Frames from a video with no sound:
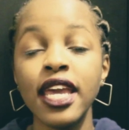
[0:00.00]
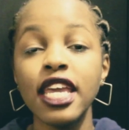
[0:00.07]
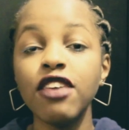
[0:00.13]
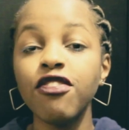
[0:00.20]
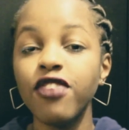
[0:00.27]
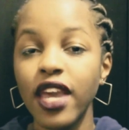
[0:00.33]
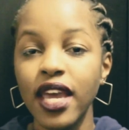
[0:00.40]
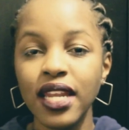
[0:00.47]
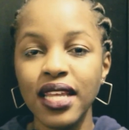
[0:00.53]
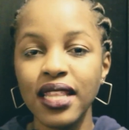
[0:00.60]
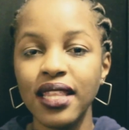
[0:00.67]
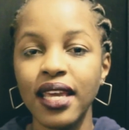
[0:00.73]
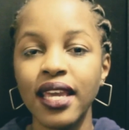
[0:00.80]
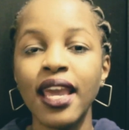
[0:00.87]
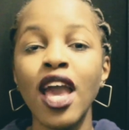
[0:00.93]
If
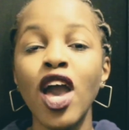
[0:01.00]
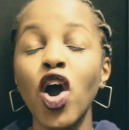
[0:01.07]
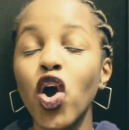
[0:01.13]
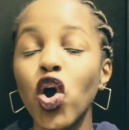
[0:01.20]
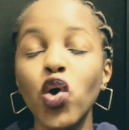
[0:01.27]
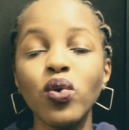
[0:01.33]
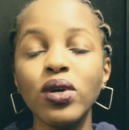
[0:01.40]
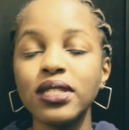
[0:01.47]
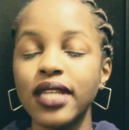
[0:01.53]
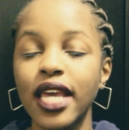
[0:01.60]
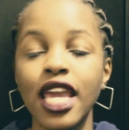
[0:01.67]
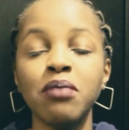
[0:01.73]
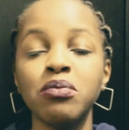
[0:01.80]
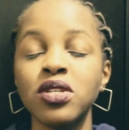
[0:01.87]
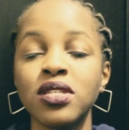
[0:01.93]
anything, always
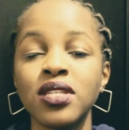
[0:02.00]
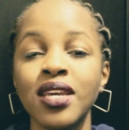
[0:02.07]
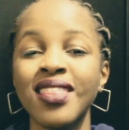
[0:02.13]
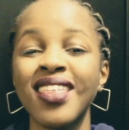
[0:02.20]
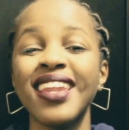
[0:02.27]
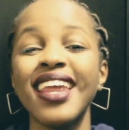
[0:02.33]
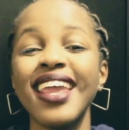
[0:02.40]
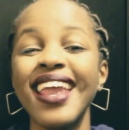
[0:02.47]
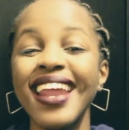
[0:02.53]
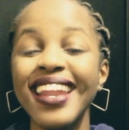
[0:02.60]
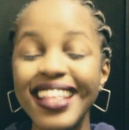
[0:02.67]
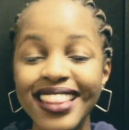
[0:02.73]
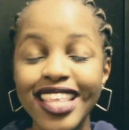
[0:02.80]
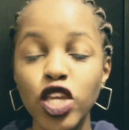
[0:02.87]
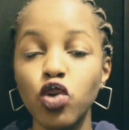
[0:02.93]
aim to say that
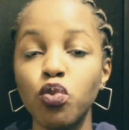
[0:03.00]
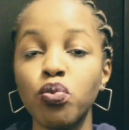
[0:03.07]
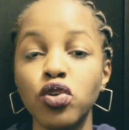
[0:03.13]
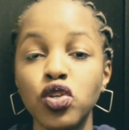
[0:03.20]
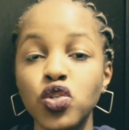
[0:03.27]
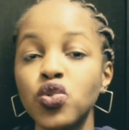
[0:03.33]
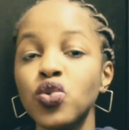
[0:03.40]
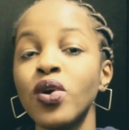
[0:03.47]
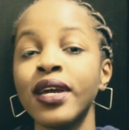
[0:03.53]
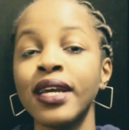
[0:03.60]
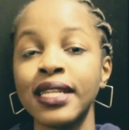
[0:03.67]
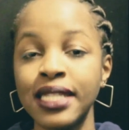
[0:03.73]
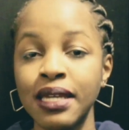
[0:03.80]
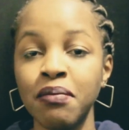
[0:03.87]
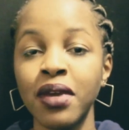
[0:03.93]
anything you pursue
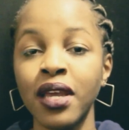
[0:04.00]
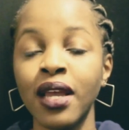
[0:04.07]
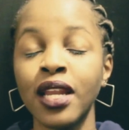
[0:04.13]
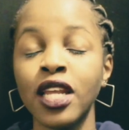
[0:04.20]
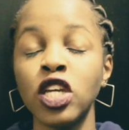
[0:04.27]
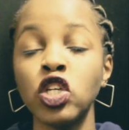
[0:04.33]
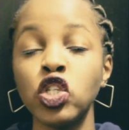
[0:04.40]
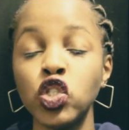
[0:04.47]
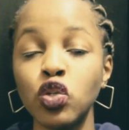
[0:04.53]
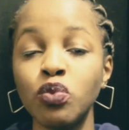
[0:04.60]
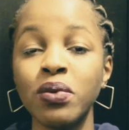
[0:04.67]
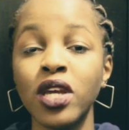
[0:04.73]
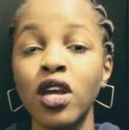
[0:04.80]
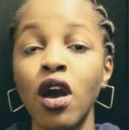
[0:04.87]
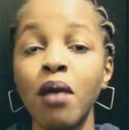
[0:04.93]
academically should
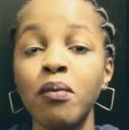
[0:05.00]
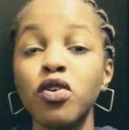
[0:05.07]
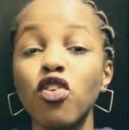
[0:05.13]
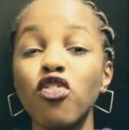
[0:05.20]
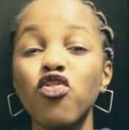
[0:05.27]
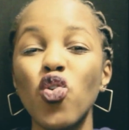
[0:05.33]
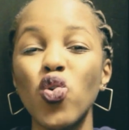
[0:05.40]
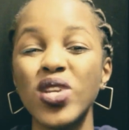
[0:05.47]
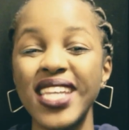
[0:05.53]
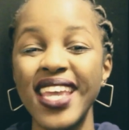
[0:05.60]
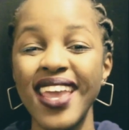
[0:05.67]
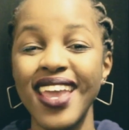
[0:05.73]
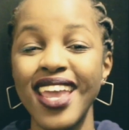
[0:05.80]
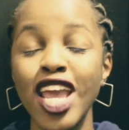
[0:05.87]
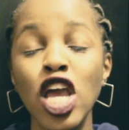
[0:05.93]
become your
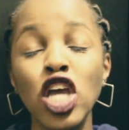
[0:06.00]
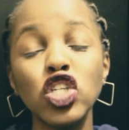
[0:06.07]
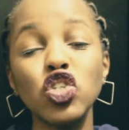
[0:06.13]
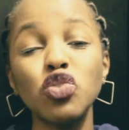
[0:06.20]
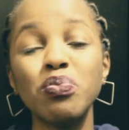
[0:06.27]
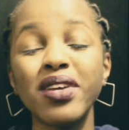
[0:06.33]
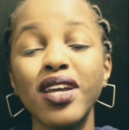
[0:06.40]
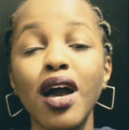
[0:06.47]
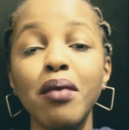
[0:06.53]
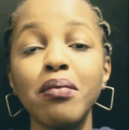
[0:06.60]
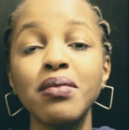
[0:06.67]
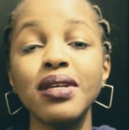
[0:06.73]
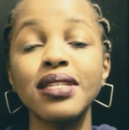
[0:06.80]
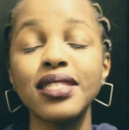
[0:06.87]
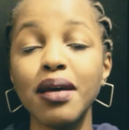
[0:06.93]
forte, should become
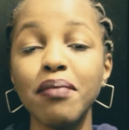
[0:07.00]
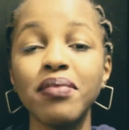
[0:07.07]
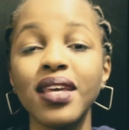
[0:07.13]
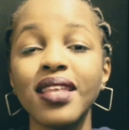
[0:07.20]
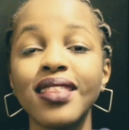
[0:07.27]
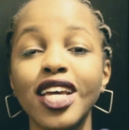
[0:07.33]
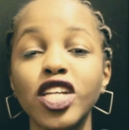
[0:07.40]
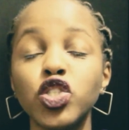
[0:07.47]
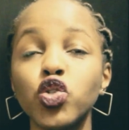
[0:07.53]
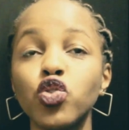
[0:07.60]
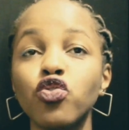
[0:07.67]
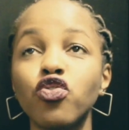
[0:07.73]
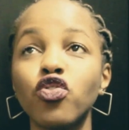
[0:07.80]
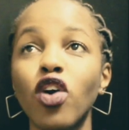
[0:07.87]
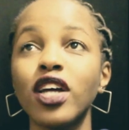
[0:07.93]
something that
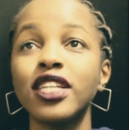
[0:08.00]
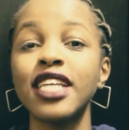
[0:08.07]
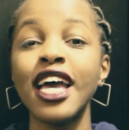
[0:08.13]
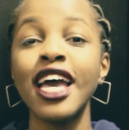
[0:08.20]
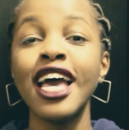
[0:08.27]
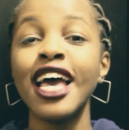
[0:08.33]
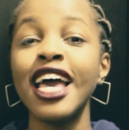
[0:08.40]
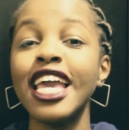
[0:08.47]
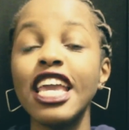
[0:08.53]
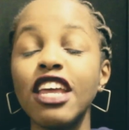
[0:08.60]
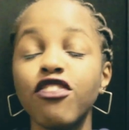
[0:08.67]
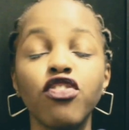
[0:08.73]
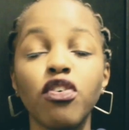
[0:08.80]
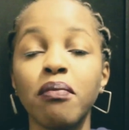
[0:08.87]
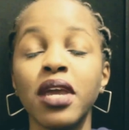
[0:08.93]
you've got
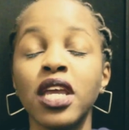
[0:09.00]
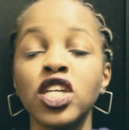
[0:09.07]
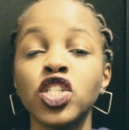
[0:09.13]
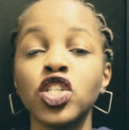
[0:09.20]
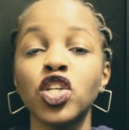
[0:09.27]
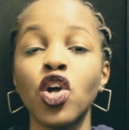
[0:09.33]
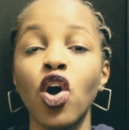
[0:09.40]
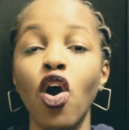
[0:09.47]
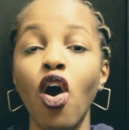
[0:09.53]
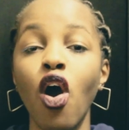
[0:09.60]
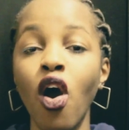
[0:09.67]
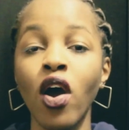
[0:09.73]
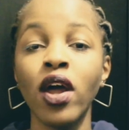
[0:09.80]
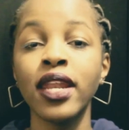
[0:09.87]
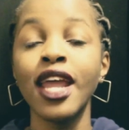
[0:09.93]
information
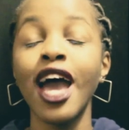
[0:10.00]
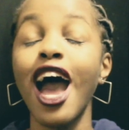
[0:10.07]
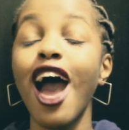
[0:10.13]
on